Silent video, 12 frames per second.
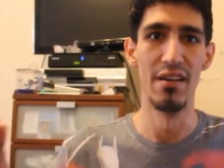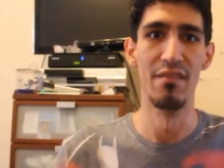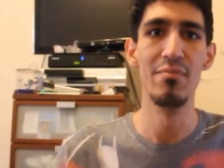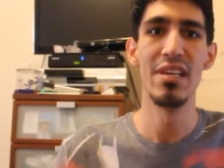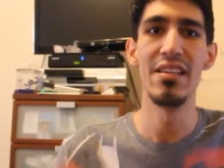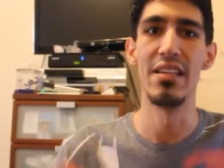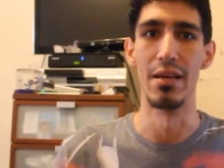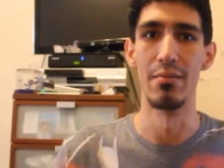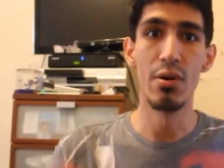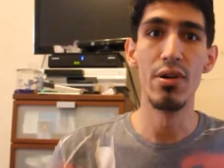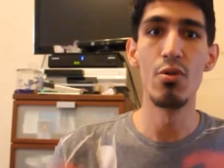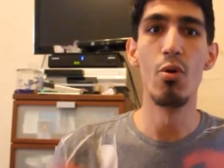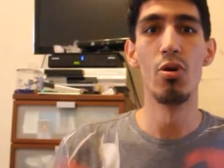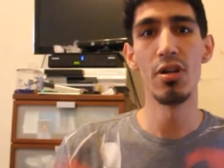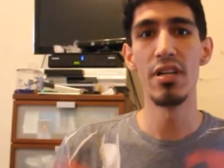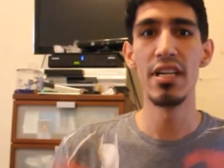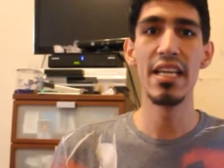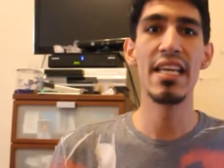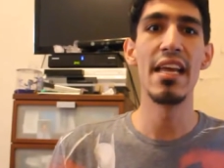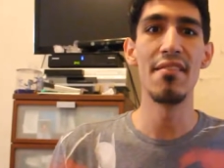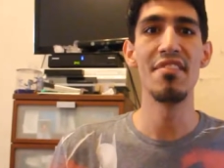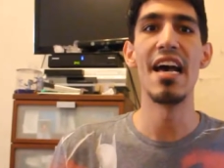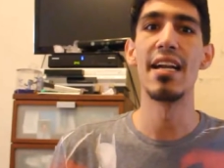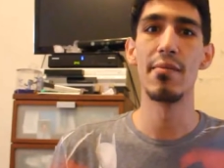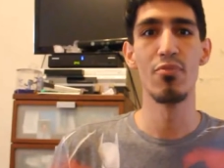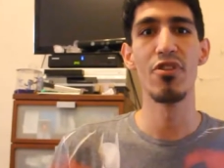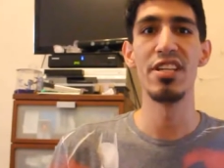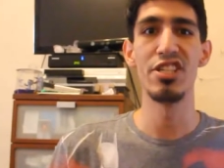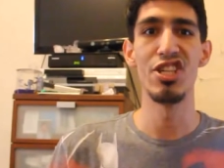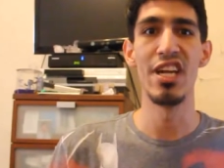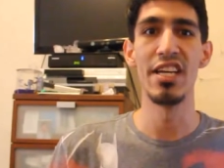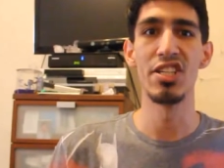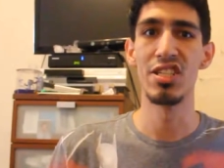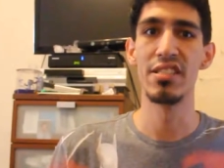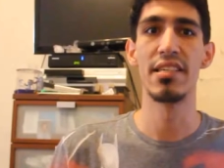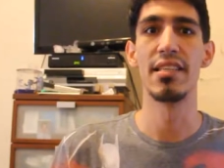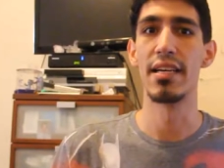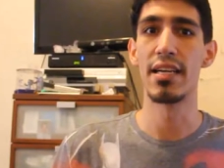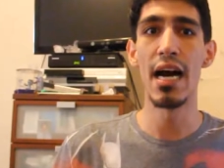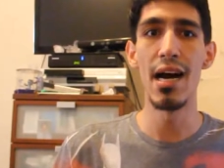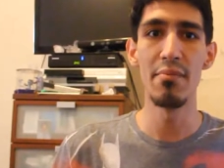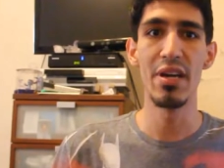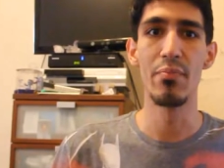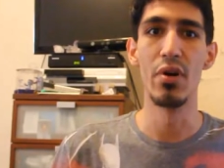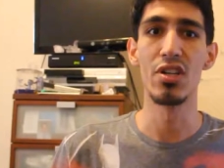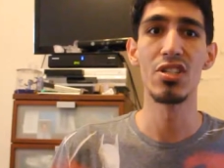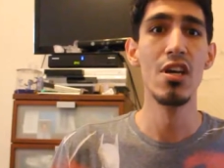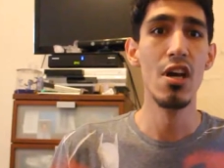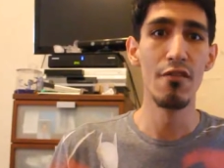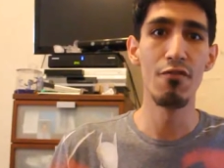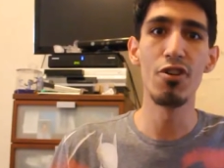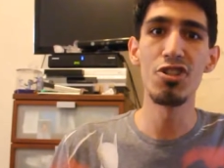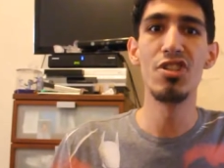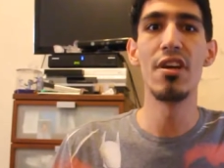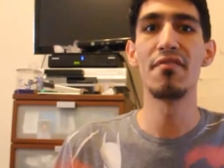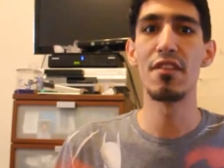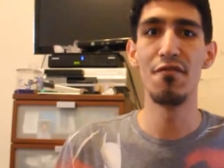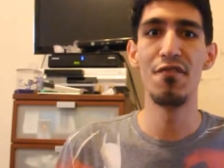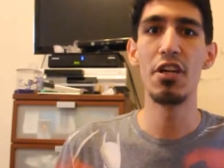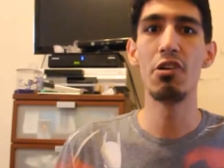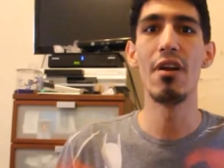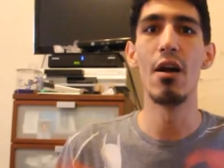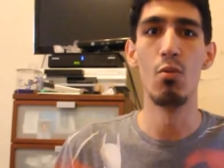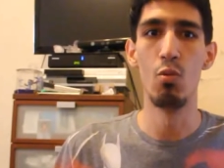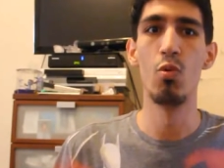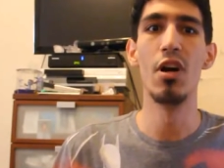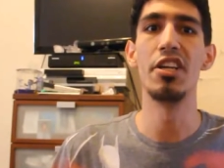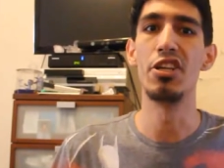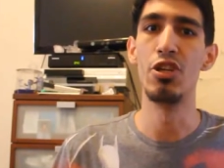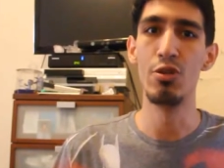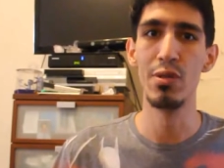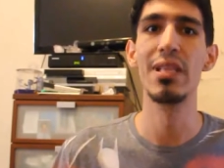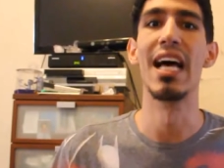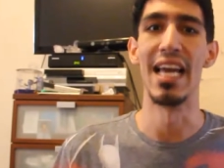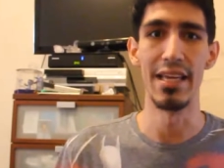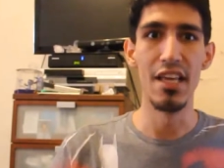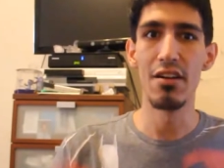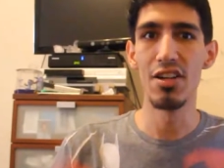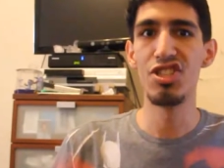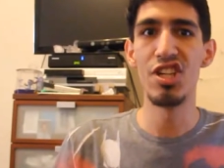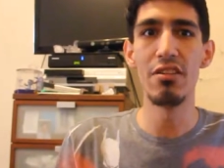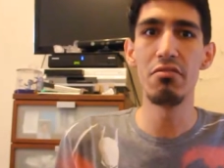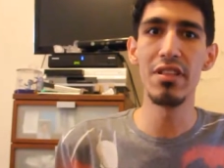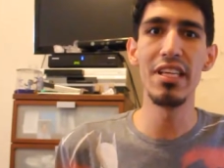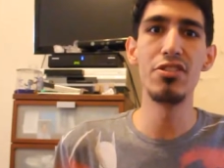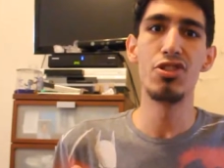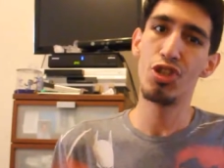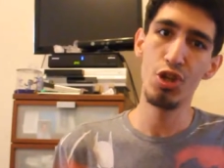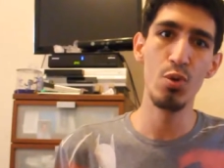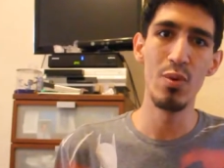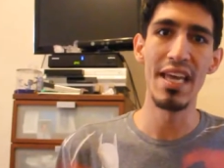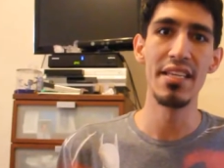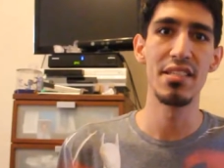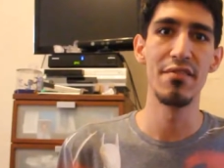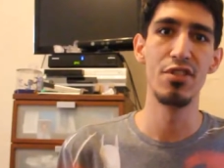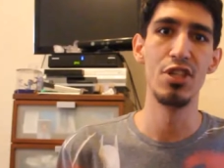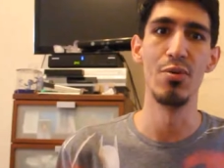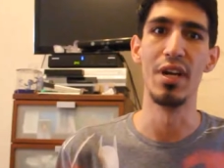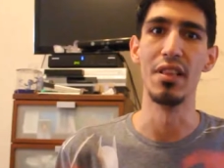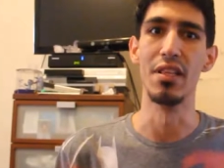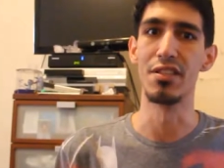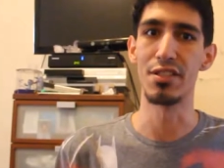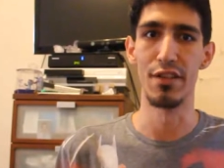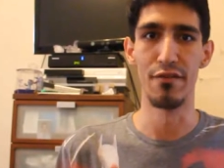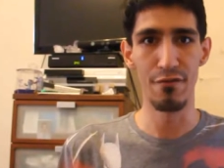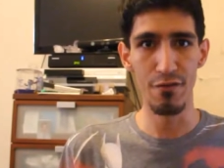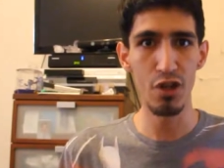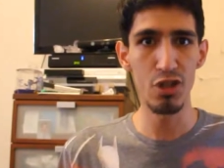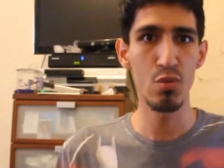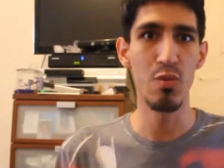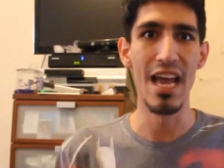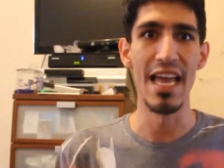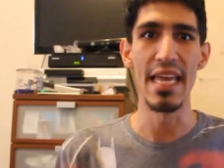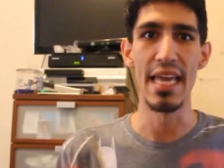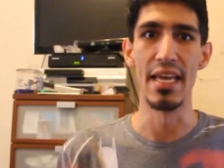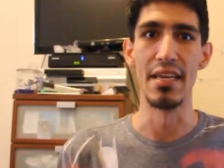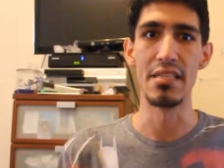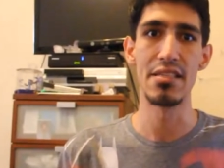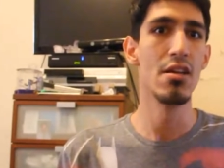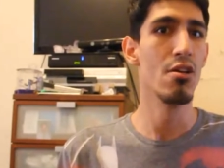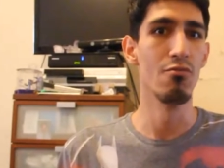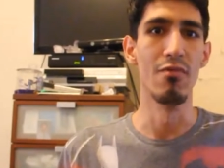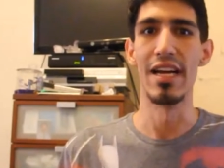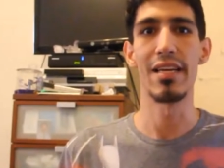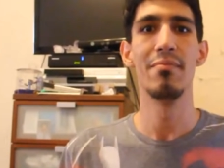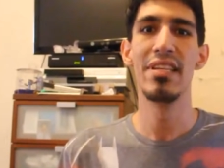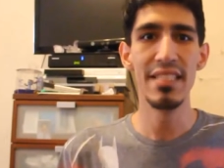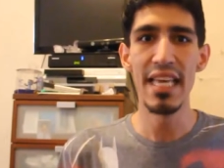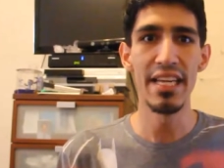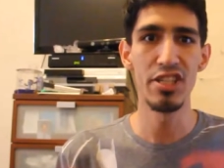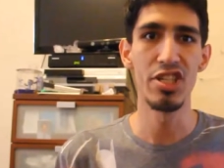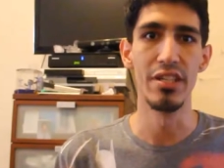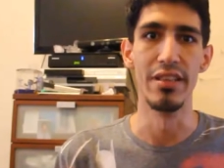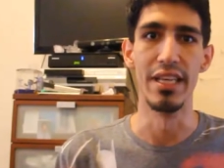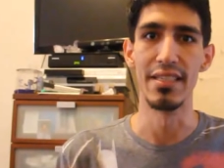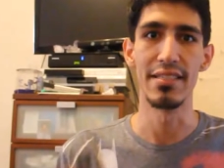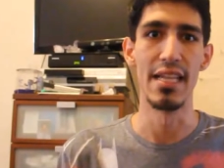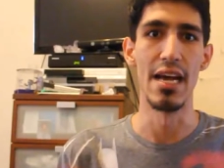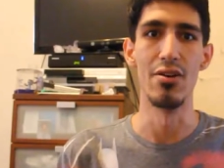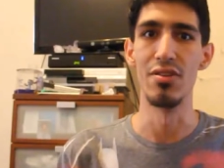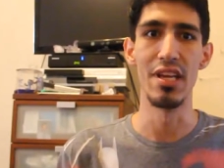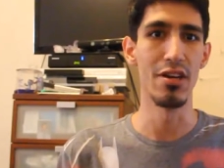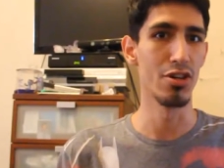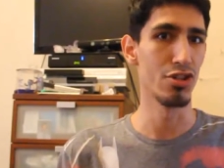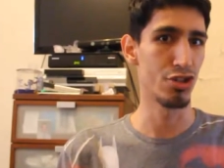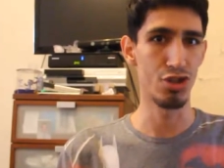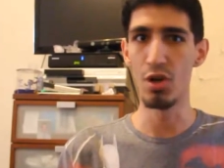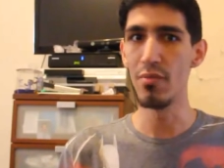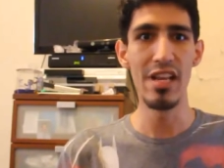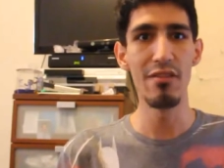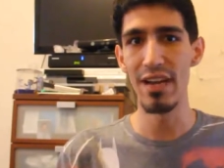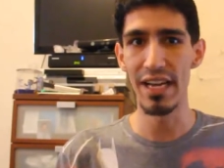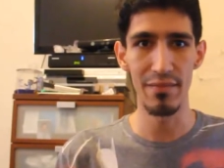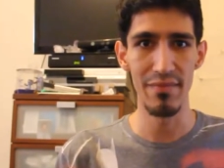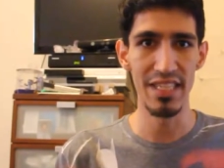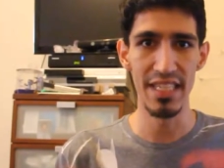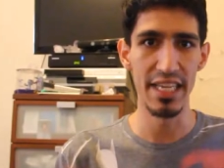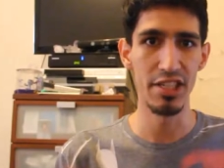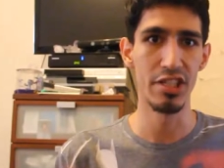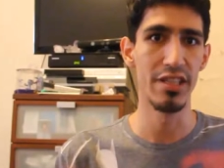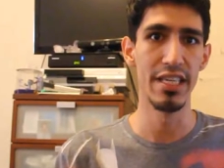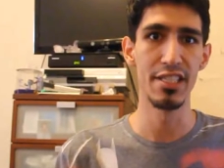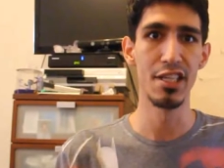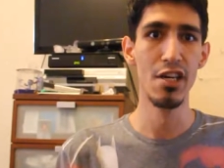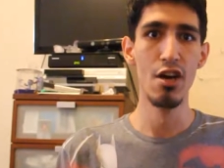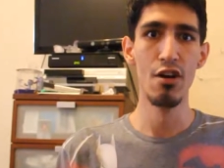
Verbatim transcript: a medium. So in order to give that appreciation to the comic books, first, you have to figure out what you like. There are generally two ways of doing this. The first way is recommendation lists. Now, there are so many recommendation lists